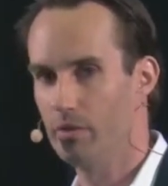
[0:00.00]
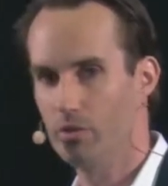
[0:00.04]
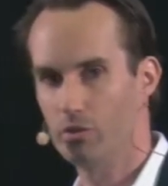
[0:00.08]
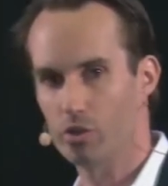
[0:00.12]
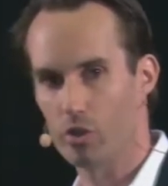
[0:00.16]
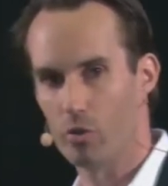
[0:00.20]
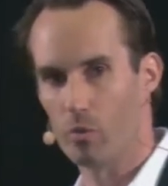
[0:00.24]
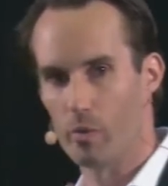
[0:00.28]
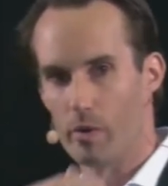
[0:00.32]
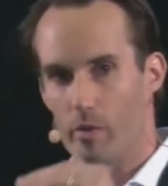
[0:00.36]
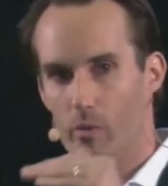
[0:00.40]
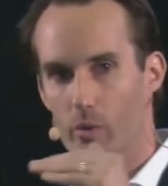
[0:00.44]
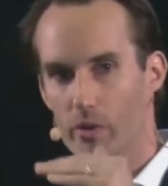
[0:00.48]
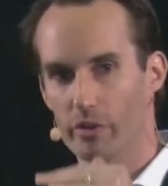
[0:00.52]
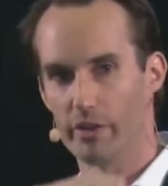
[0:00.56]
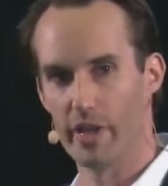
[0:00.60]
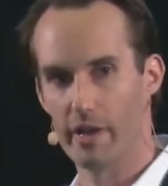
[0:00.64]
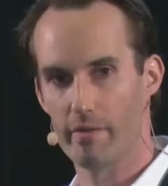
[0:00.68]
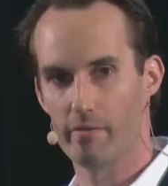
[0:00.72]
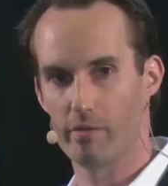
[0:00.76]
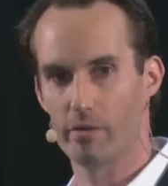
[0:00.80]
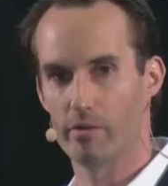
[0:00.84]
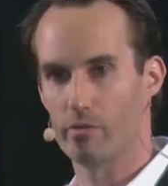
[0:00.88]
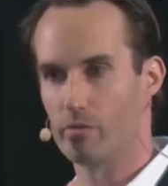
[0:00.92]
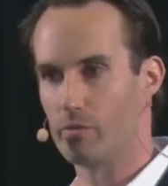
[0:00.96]
so we will
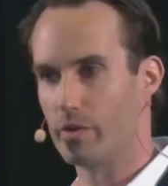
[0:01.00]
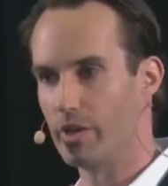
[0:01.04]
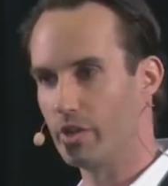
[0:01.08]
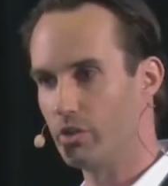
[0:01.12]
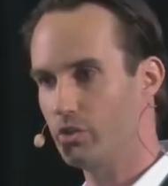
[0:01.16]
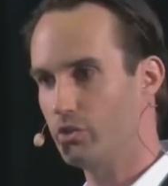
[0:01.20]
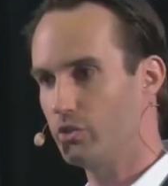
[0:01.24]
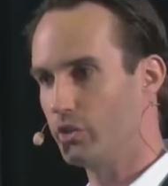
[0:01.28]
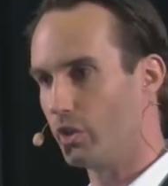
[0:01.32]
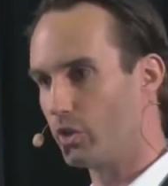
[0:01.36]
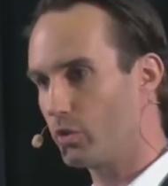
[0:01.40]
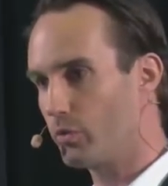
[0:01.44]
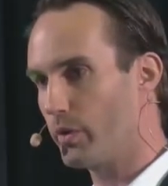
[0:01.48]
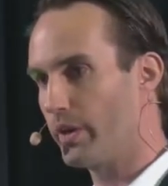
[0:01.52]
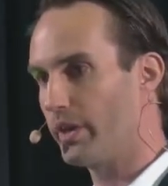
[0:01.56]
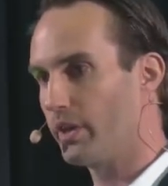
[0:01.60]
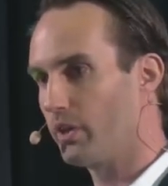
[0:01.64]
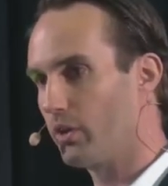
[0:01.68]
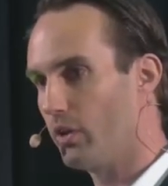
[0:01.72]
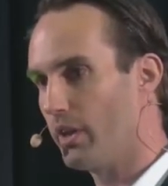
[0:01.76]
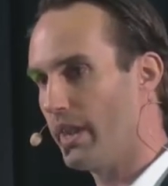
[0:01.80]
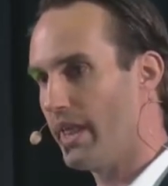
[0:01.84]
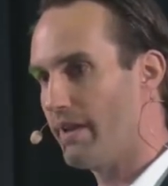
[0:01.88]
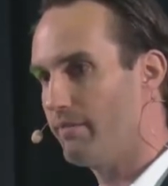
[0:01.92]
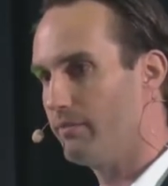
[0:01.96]
never reach the
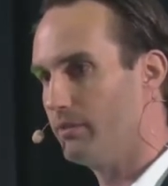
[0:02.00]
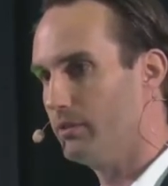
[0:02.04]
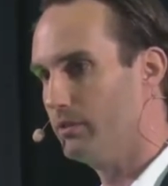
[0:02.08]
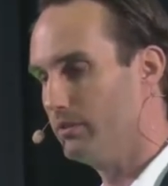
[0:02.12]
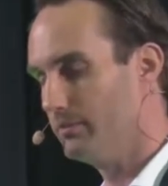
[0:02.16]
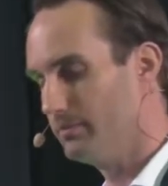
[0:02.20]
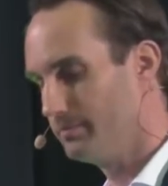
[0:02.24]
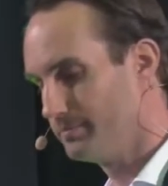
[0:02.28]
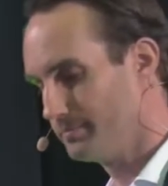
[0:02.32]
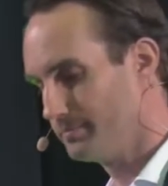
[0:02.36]
critical level.